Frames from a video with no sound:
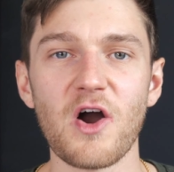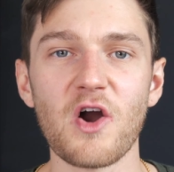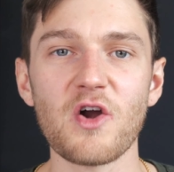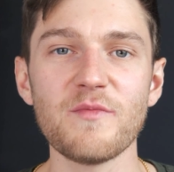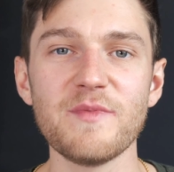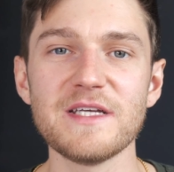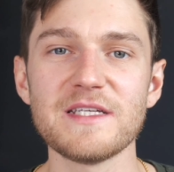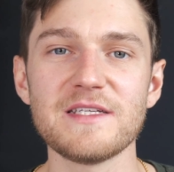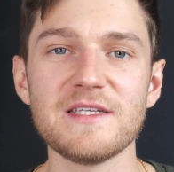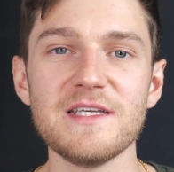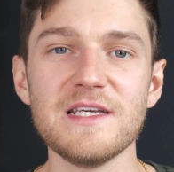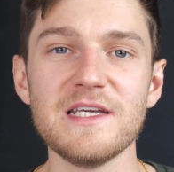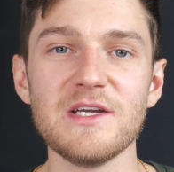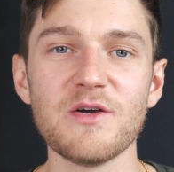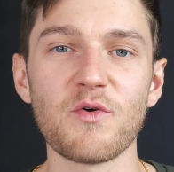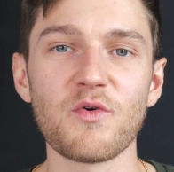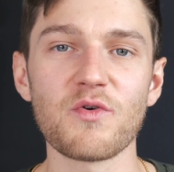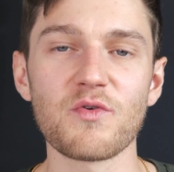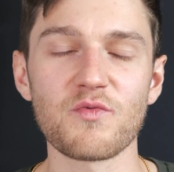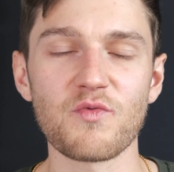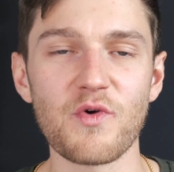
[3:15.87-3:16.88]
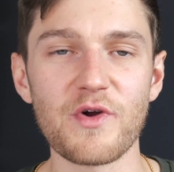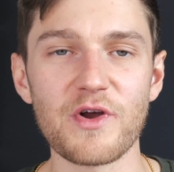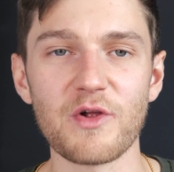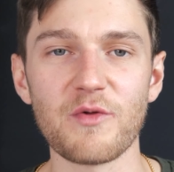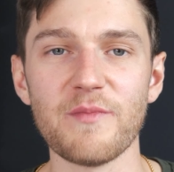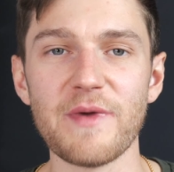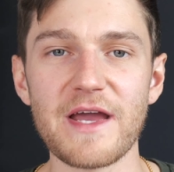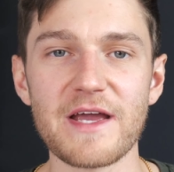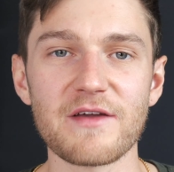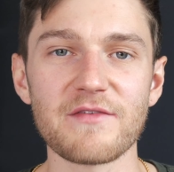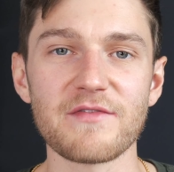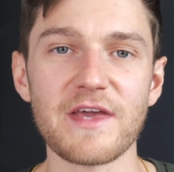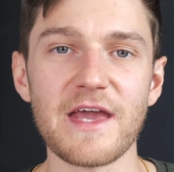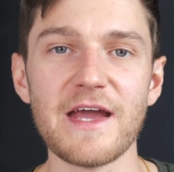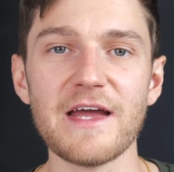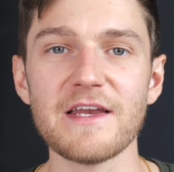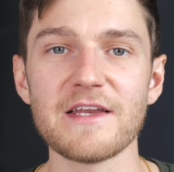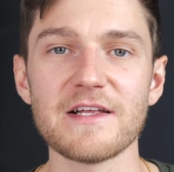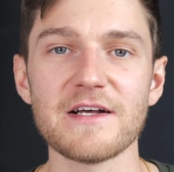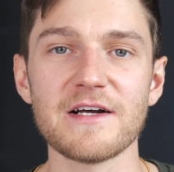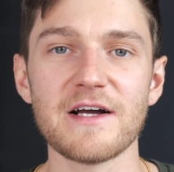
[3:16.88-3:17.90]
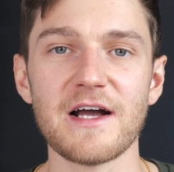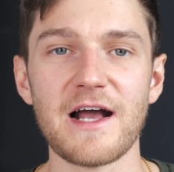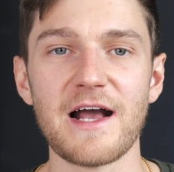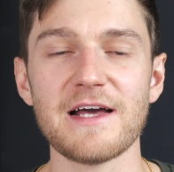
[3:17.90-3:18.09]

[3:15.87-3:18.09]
RBC, or Royal Bank of Canada,